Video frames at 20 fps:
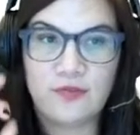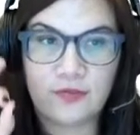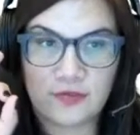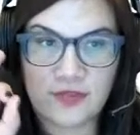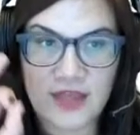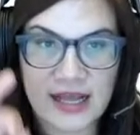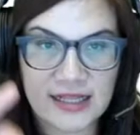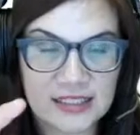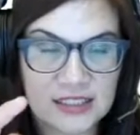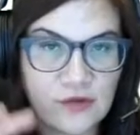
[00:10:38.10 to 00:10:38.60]

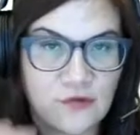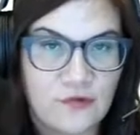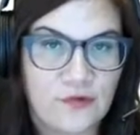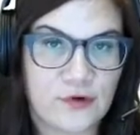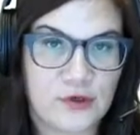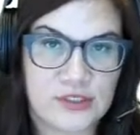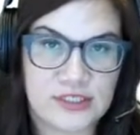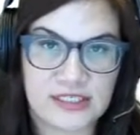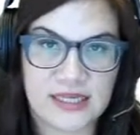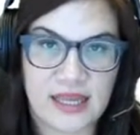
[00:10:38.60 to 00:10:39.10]
that's the
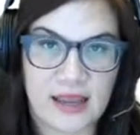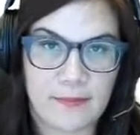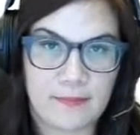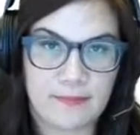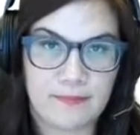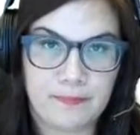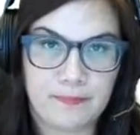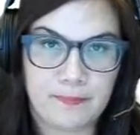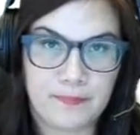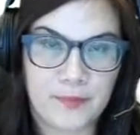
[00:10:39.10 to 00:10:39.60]
first step,
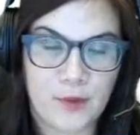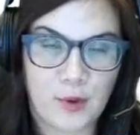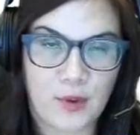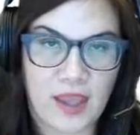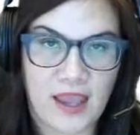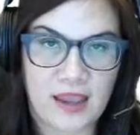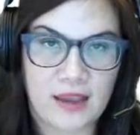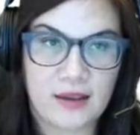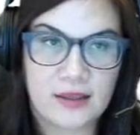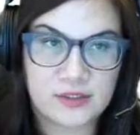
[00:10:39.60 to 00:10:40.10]

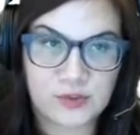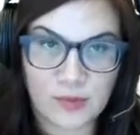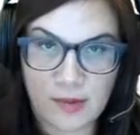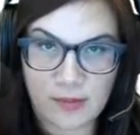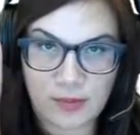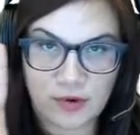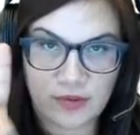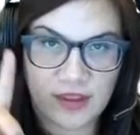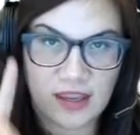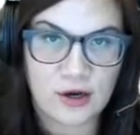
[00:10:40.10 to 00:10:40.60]
okay? Because
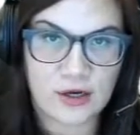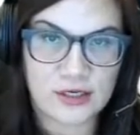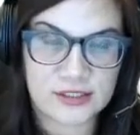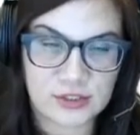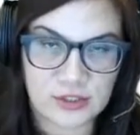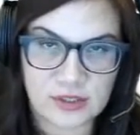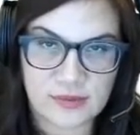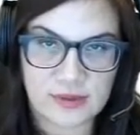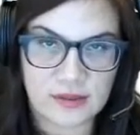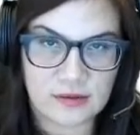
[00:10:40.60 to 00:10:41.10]
remember, the
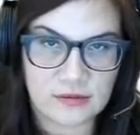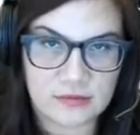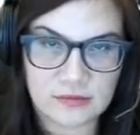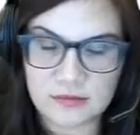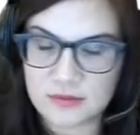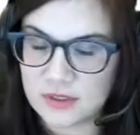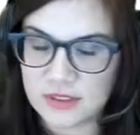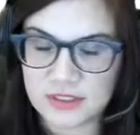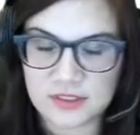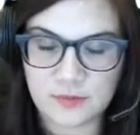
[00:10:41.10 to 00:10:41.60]
character limit.
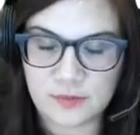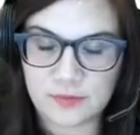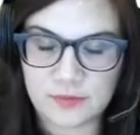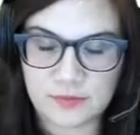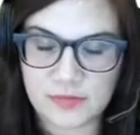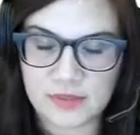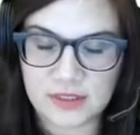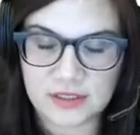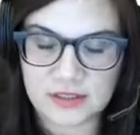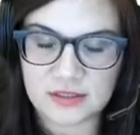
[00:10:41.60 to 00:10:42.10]
It's,
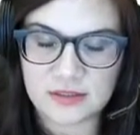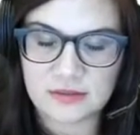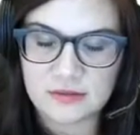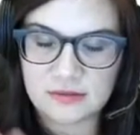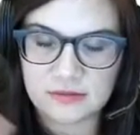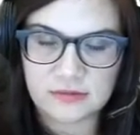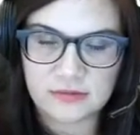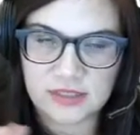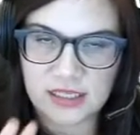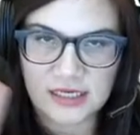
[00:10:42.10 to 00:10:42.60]

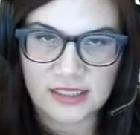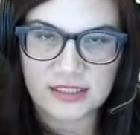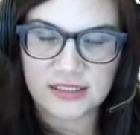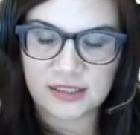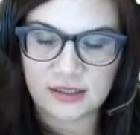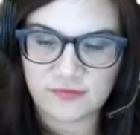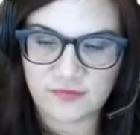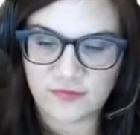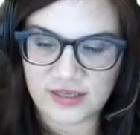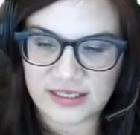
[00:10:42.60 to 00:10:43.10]
it's, they need
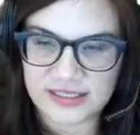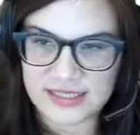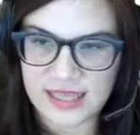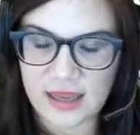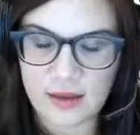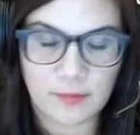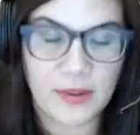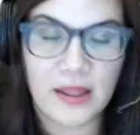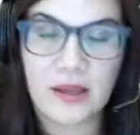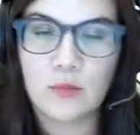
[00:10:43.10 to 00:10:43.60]
to fix
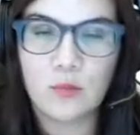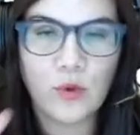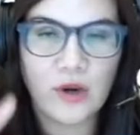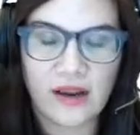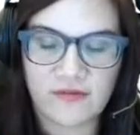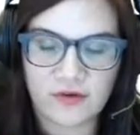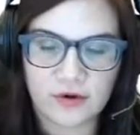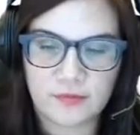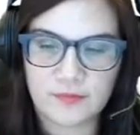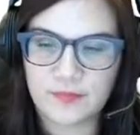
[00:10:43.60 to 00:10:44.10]
that. But
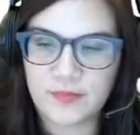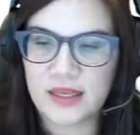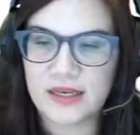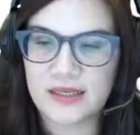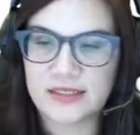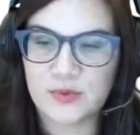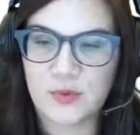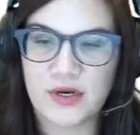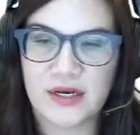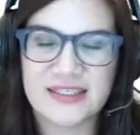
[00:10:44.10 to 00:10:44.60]
whatever, it
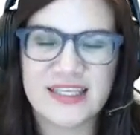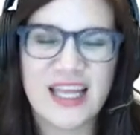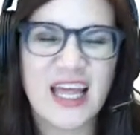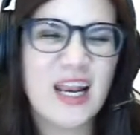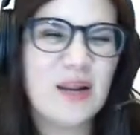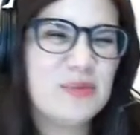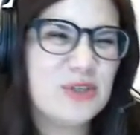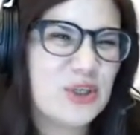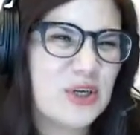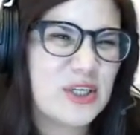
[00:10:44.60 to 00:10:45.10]
is what it is. And
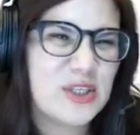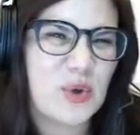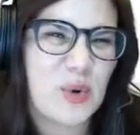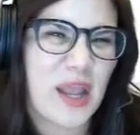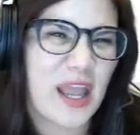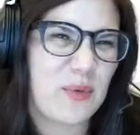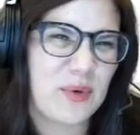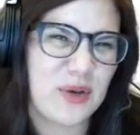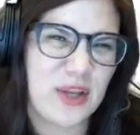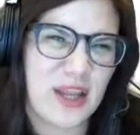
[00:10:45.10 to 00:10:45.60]
I'm sure it's
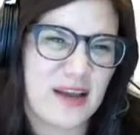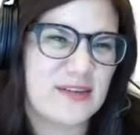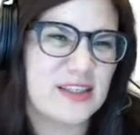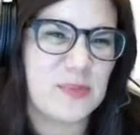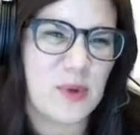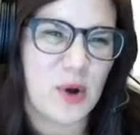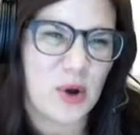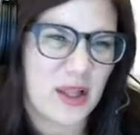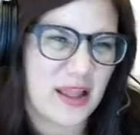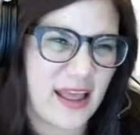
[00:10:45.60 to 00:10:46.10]
okay when you have a
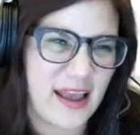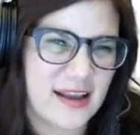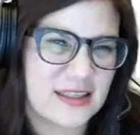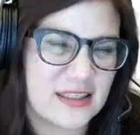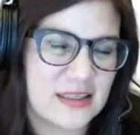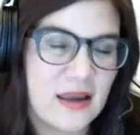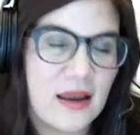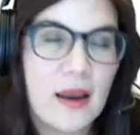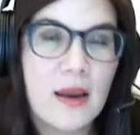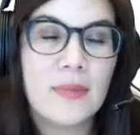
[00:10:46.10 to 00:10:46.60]
small
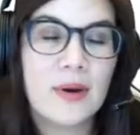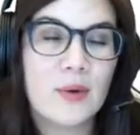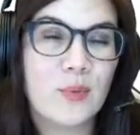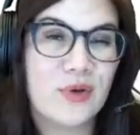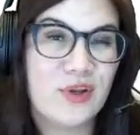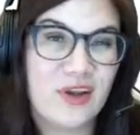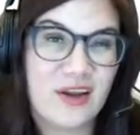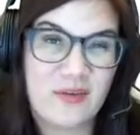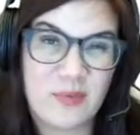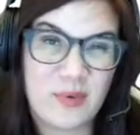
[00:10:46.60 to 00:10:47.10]
class. But when
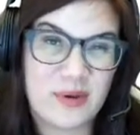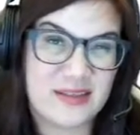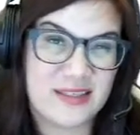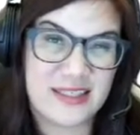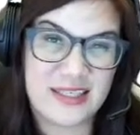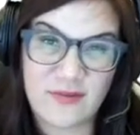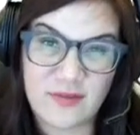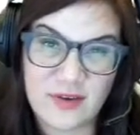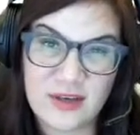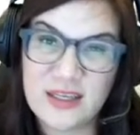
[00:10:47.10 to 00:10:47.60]
you have about
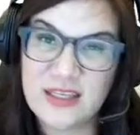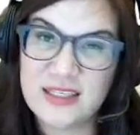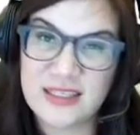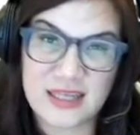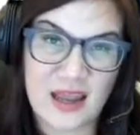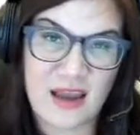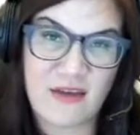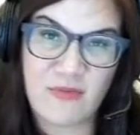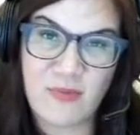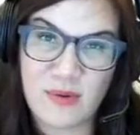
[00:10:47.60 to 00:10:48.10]
seventy
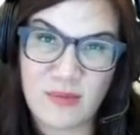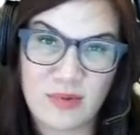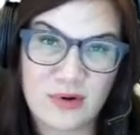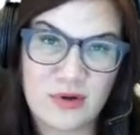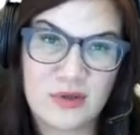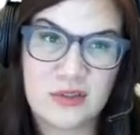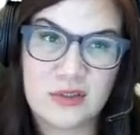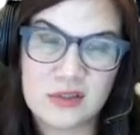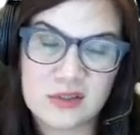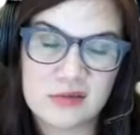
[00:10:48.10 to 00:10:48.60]
staff
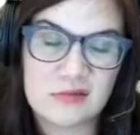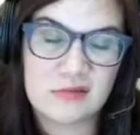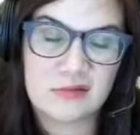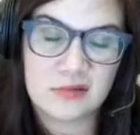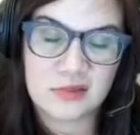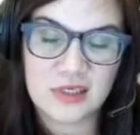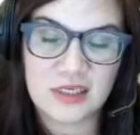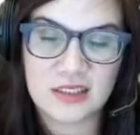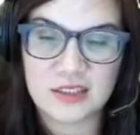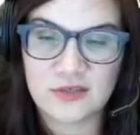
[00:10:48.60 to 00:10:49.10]
members,
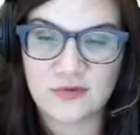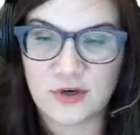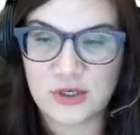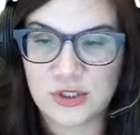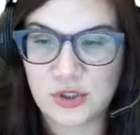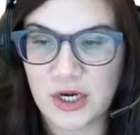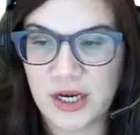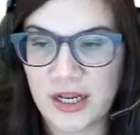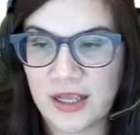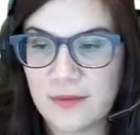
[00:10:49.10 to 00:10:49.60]
it's
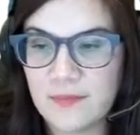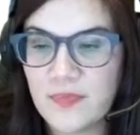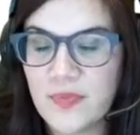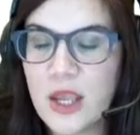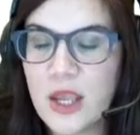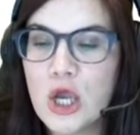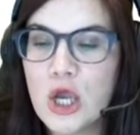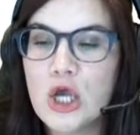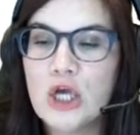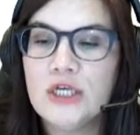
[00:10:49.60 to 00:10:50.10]
frustrating.
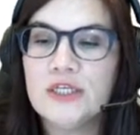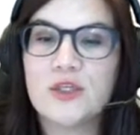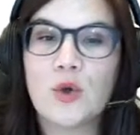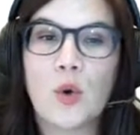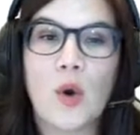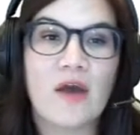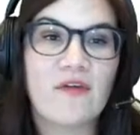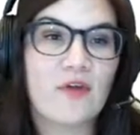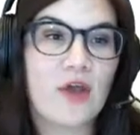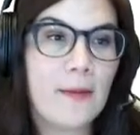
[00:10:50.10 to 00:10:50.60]
So
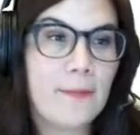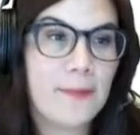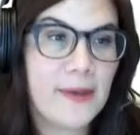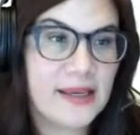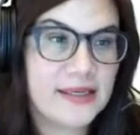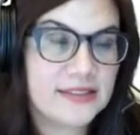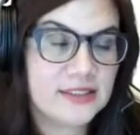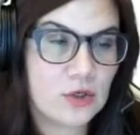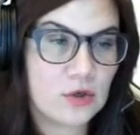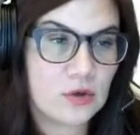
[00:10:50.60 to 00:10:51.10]
I've cut,
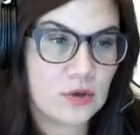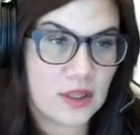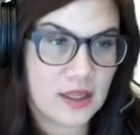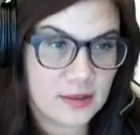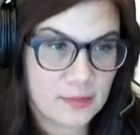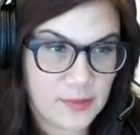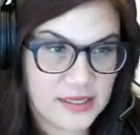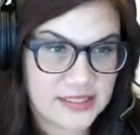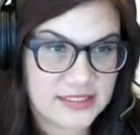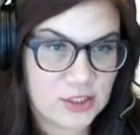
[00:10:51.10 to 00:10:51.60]
paste, cut
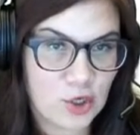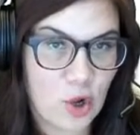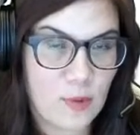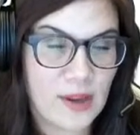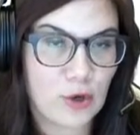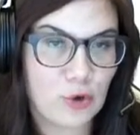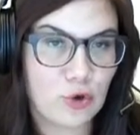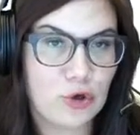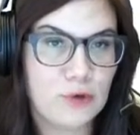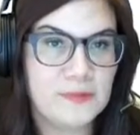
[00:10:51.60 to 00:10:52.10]
and pasted all
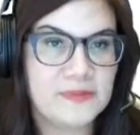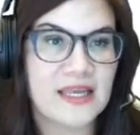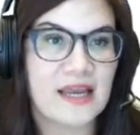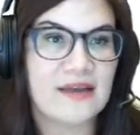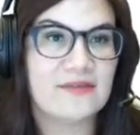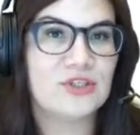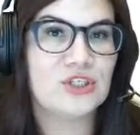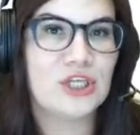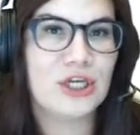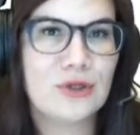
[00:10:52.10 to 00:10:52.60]
my groups.
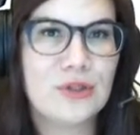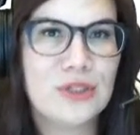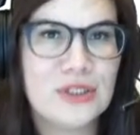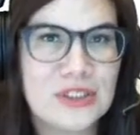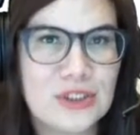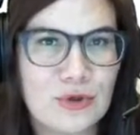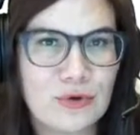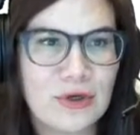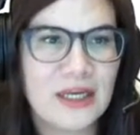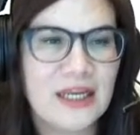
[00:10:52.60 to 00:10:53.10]
I've shared the
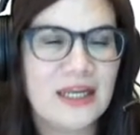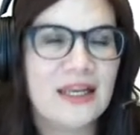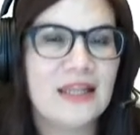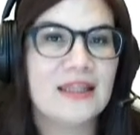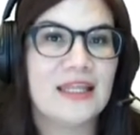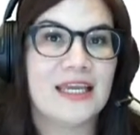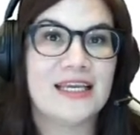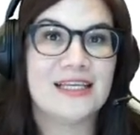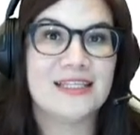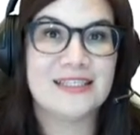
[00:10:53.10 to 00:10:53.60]
screen.
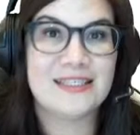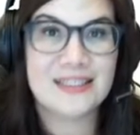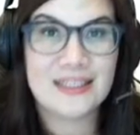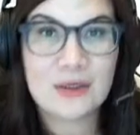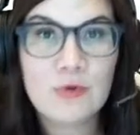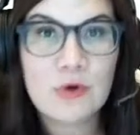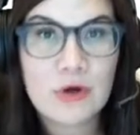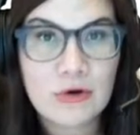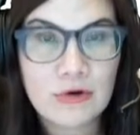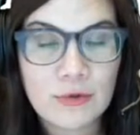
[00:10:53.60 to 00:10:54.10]
They can see
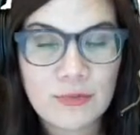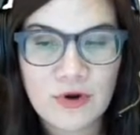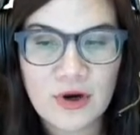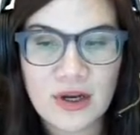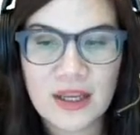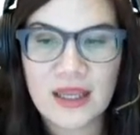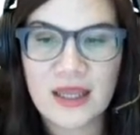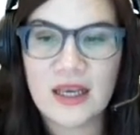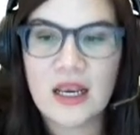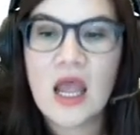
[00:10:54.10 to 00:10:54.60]
what group they're
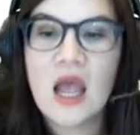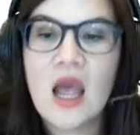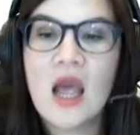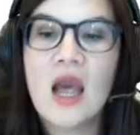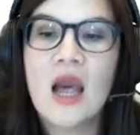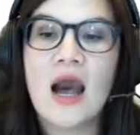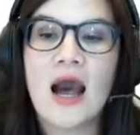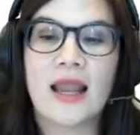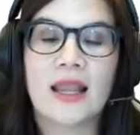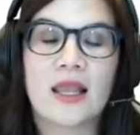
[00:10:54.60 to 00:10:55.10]
in.
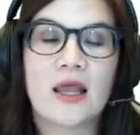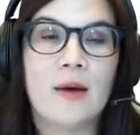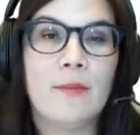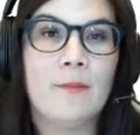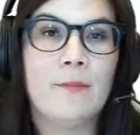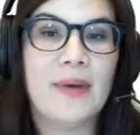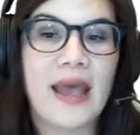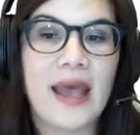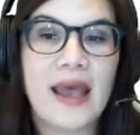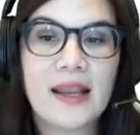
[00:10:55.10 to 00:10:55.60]
I come
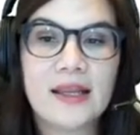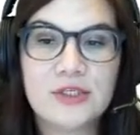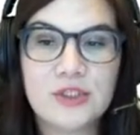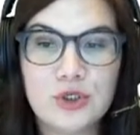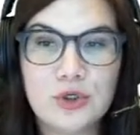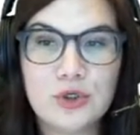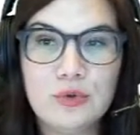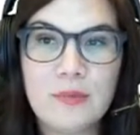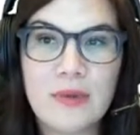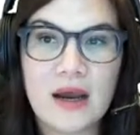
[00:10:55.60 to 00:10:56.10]
back
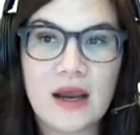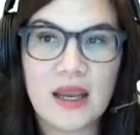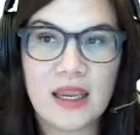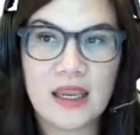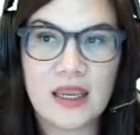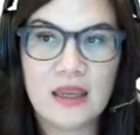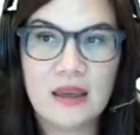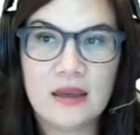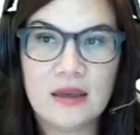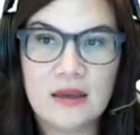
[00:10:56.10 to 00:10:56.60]
to
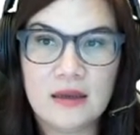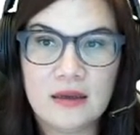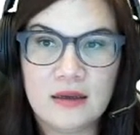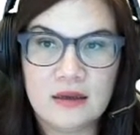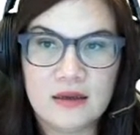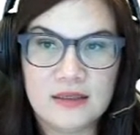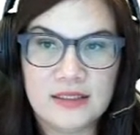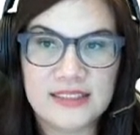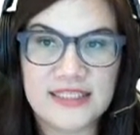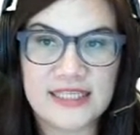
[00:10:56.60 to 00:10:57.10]
my
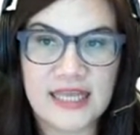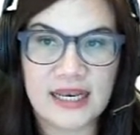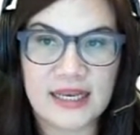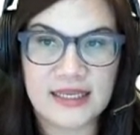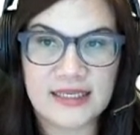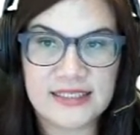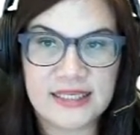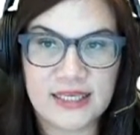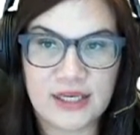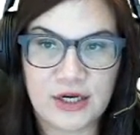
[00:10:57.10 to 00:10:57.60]

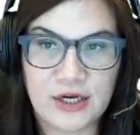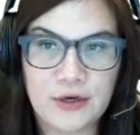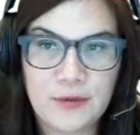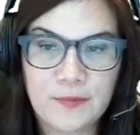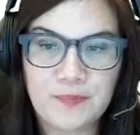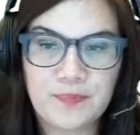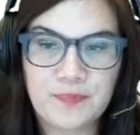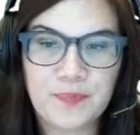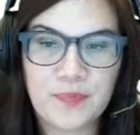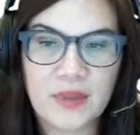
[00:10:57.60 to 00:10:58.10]
settings here.
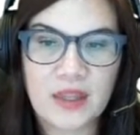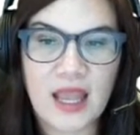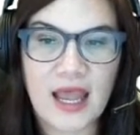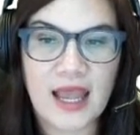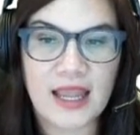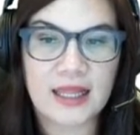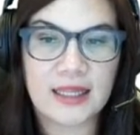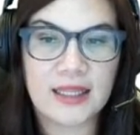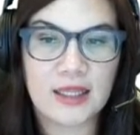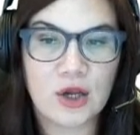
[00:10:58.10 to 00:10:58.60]

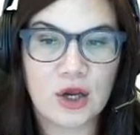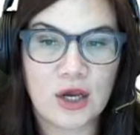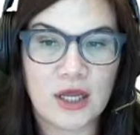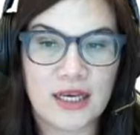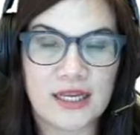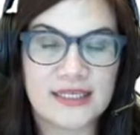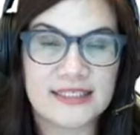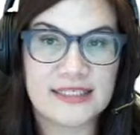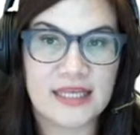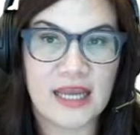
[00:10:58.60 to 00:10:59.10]
I click on
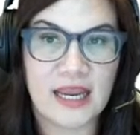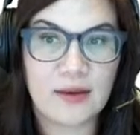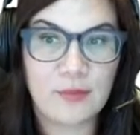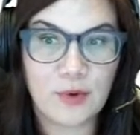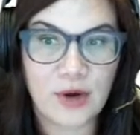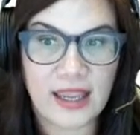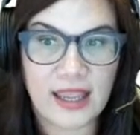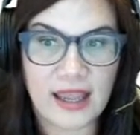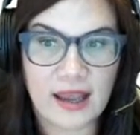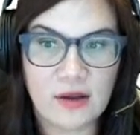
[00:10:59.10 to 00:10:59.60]
Assign
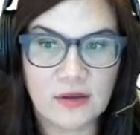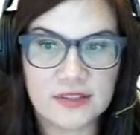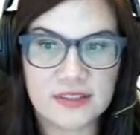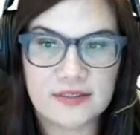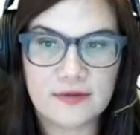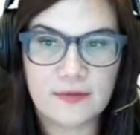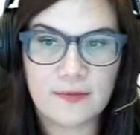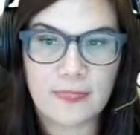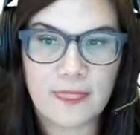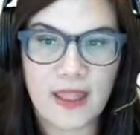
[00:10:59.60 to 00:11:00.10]

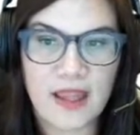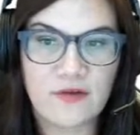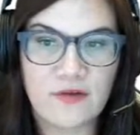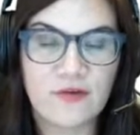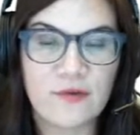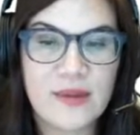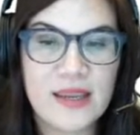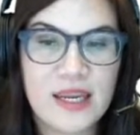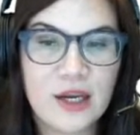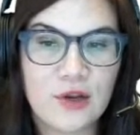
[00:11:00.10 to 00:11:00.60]
Breakouts. And
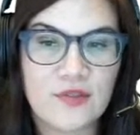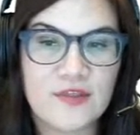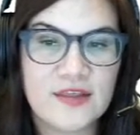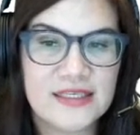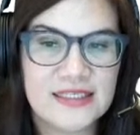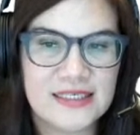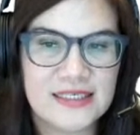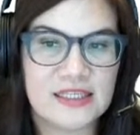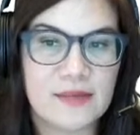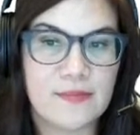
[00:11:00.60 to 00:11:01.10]
from here,
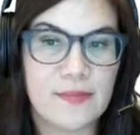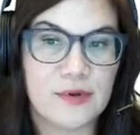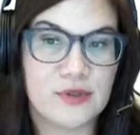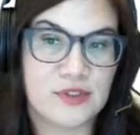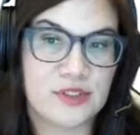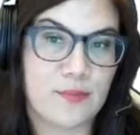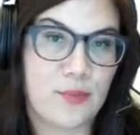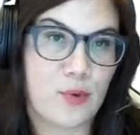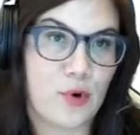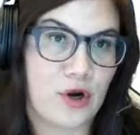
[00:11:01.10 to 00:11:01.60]
this is the
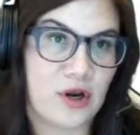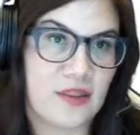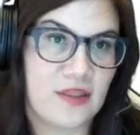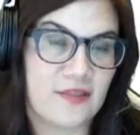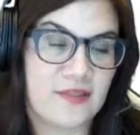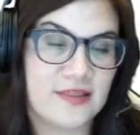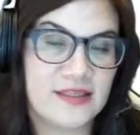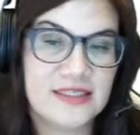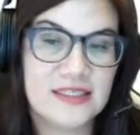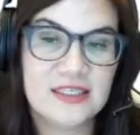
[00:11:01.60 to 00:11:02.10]
most important
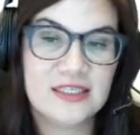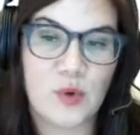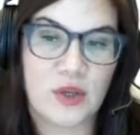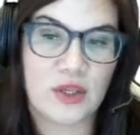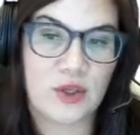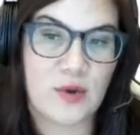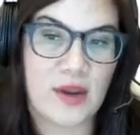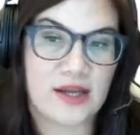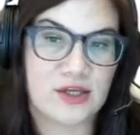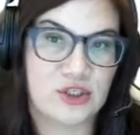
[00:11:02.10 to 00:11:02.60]
thing. This is what
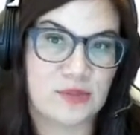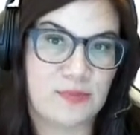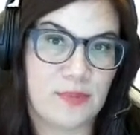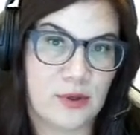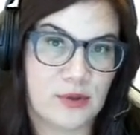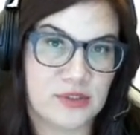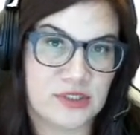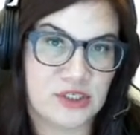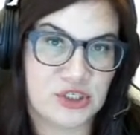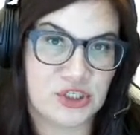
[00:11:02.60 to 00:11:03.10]
you actually
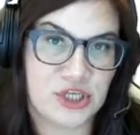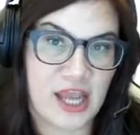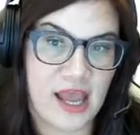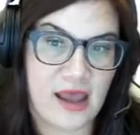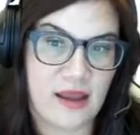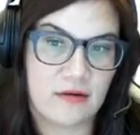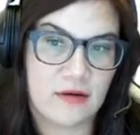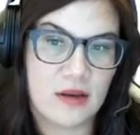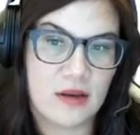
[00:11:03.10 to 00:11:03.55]
post in chat.